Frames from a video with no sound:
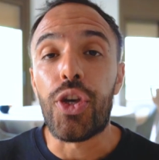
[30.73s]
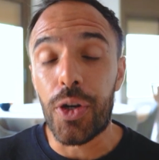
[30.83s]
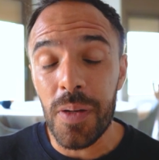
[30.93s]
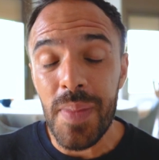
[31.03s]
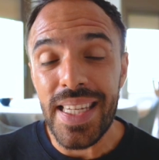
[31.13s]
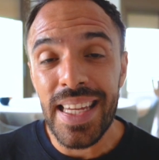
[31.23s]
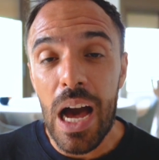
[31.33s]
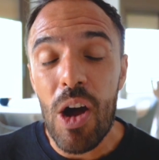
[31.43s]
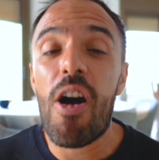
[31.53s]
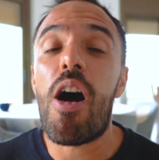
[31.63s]
you're missing
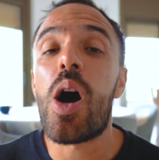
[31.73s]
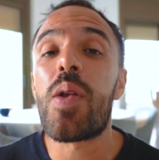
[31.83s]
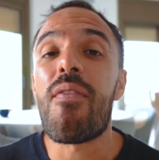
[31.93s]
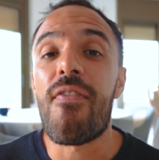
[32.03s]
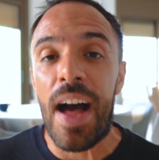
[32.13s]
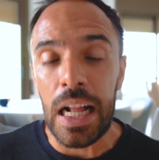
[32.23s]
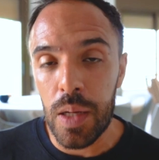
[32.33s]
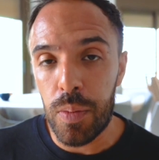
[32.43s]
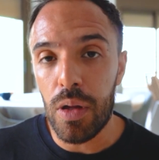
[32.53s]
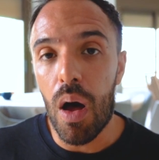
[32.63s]
out on
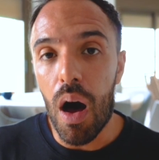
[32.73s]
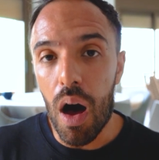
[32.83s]
valuable